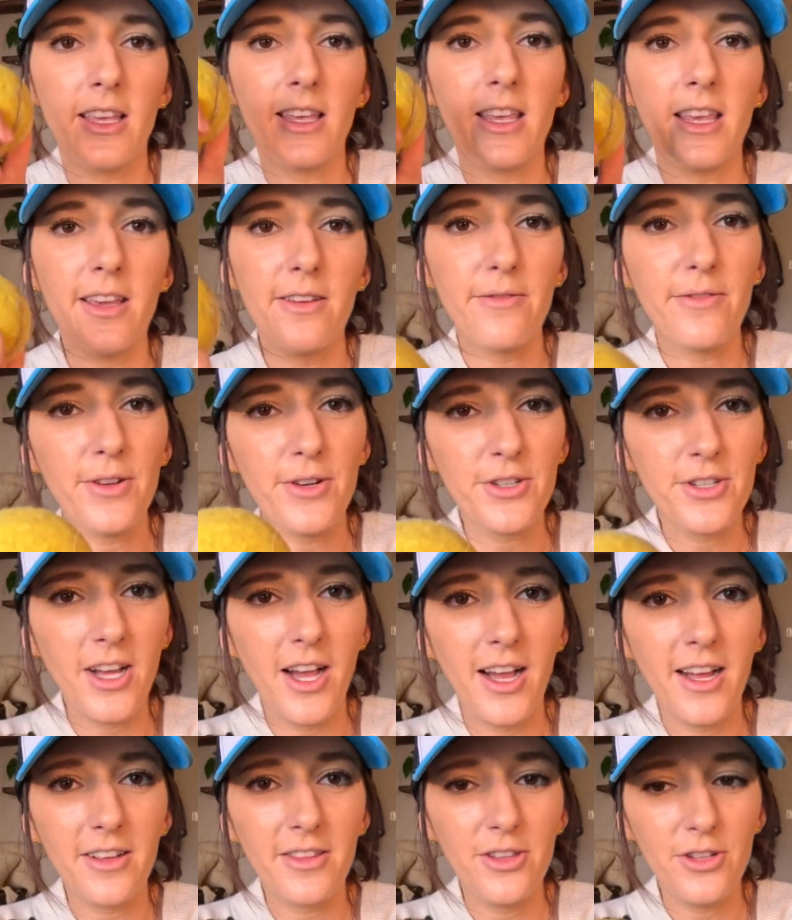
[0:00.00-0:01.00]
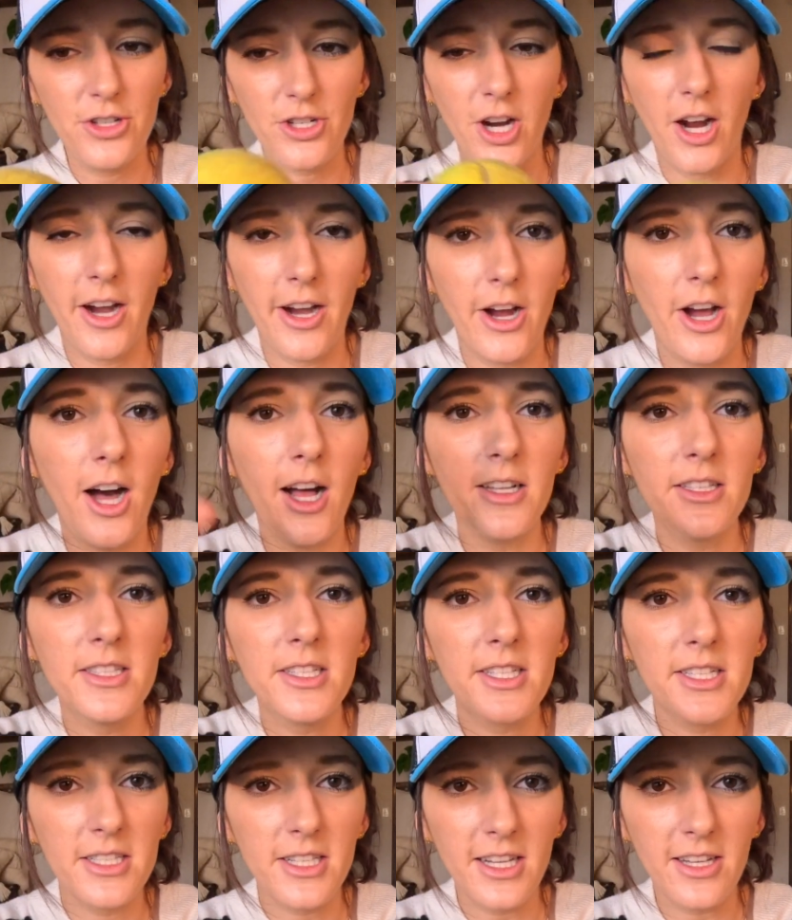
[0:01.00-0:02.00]
give your dog the jar,
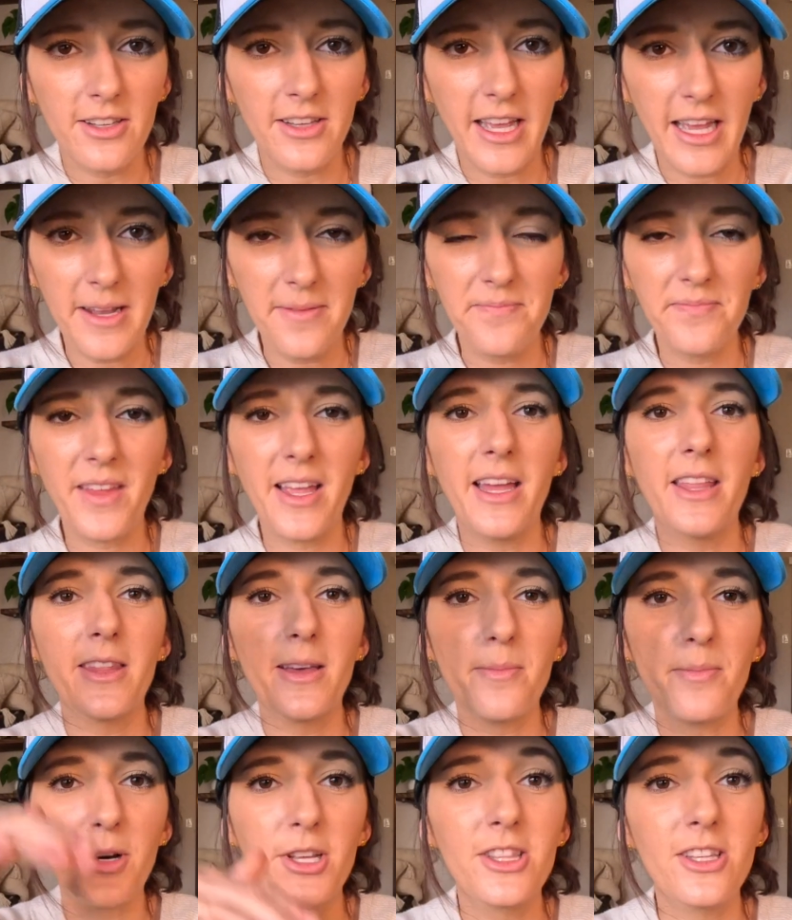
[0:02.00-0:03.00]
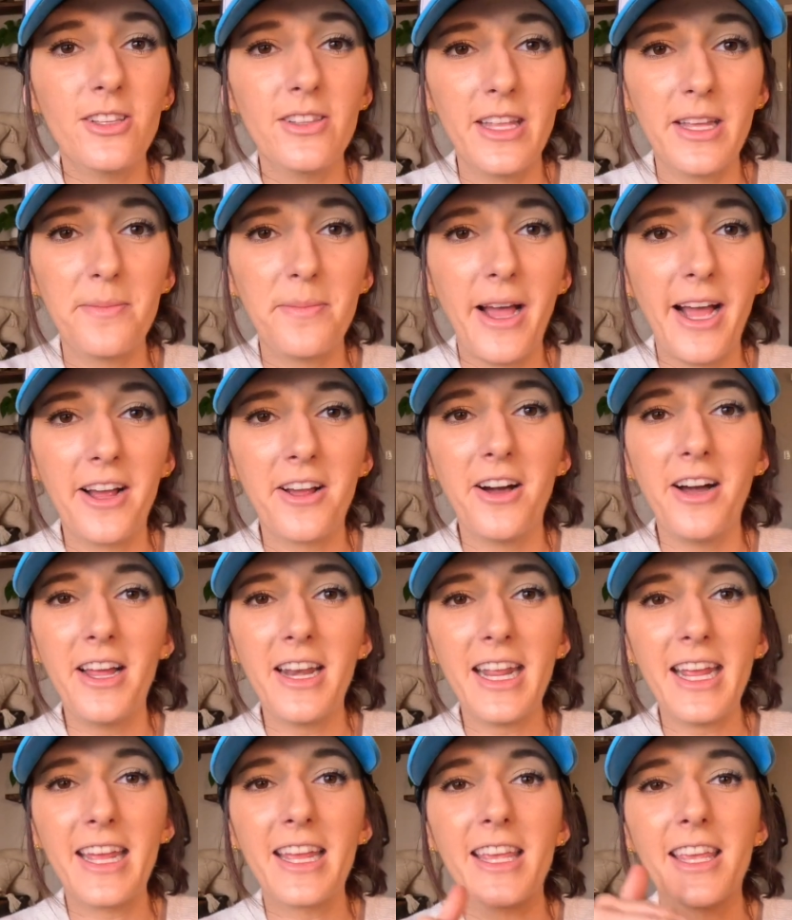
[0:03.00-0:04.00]
unseal it, and then put the lid back
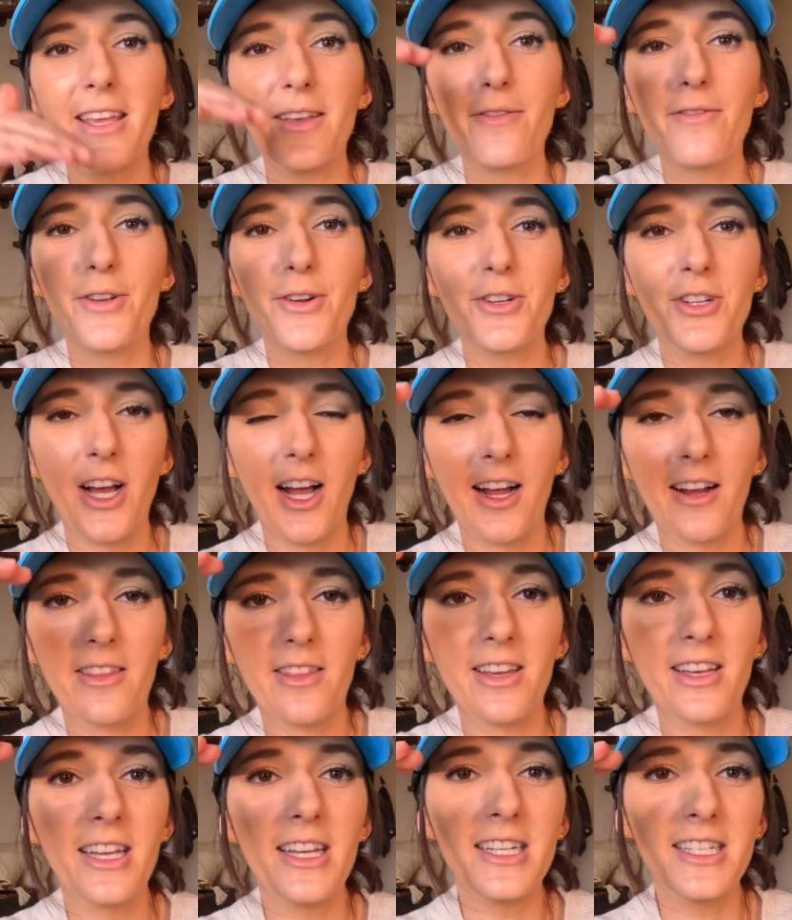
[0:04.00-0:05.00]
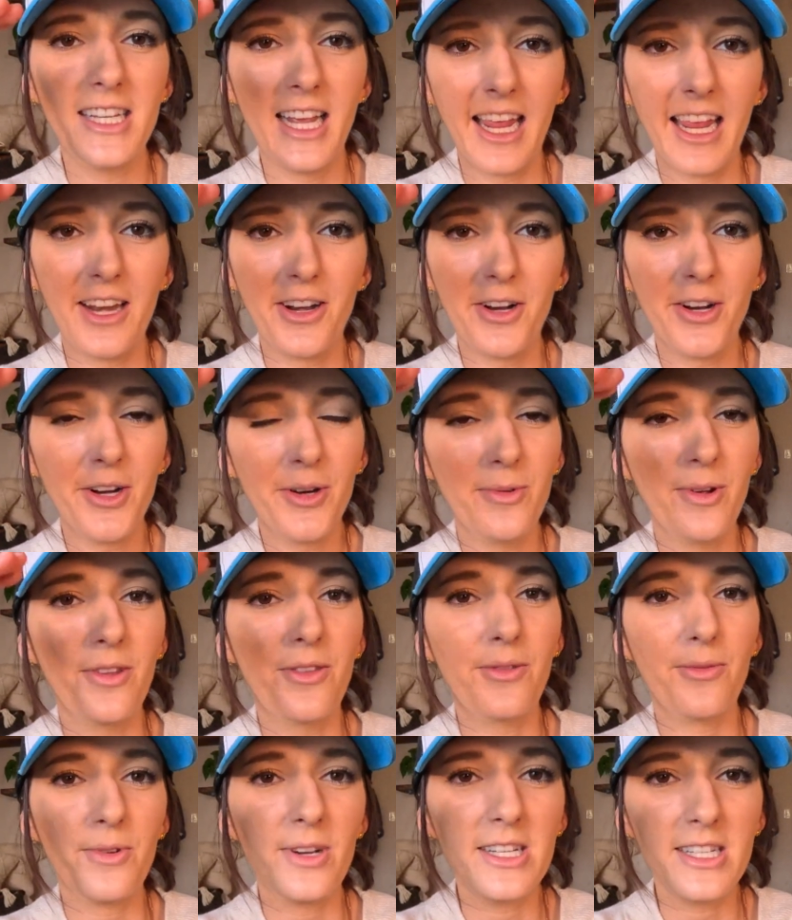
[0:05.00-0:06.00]
on and give your dog the container
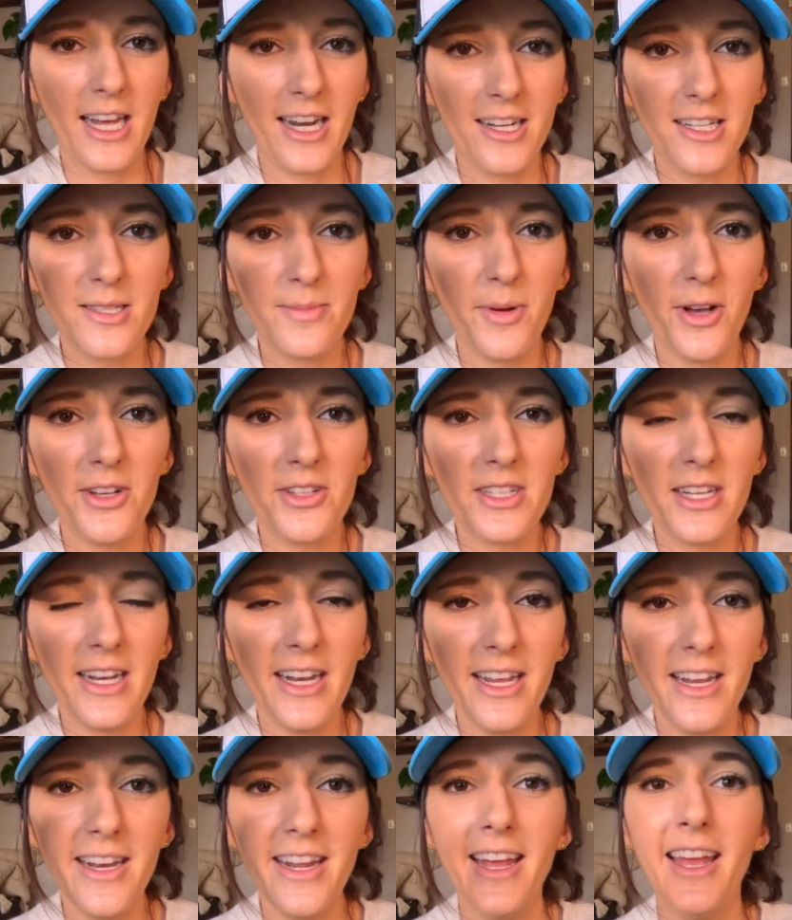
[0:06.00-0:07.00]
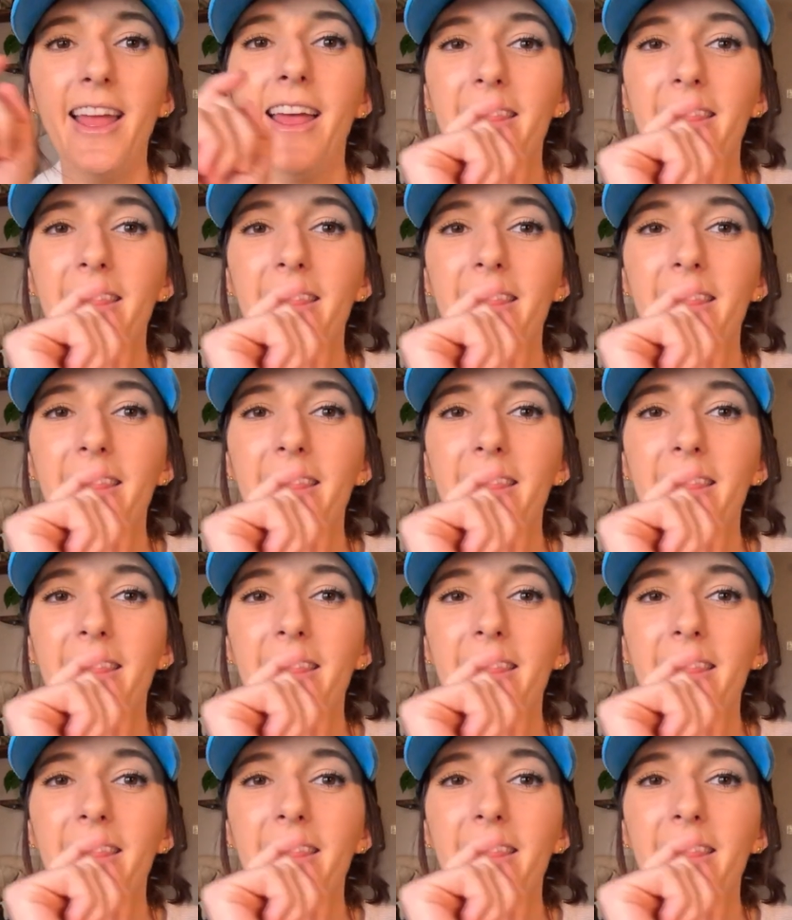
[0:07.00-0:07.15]
with 3 tennis balls in it.